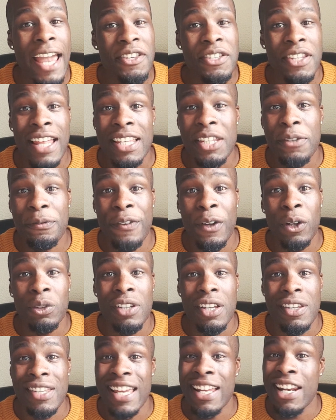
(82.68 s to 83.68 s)
so that's
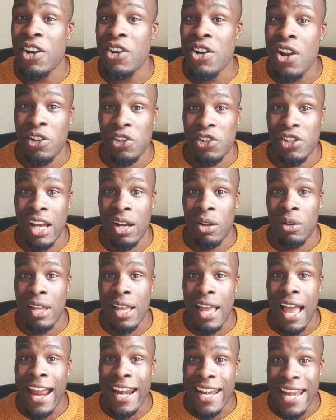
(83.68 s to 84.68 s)
filters in a nutshell,
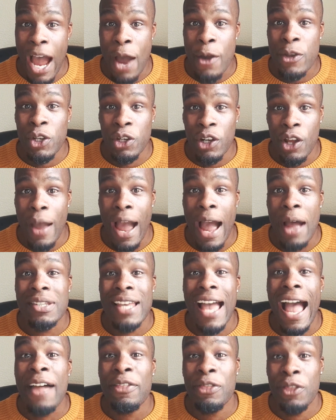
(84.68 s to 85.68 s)
and now you know how
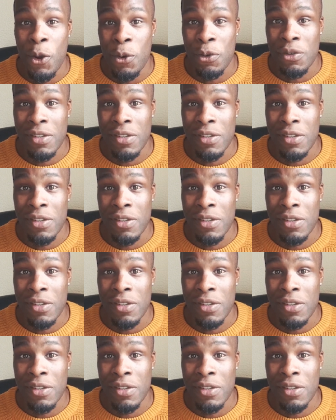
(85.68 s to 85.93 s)
to add those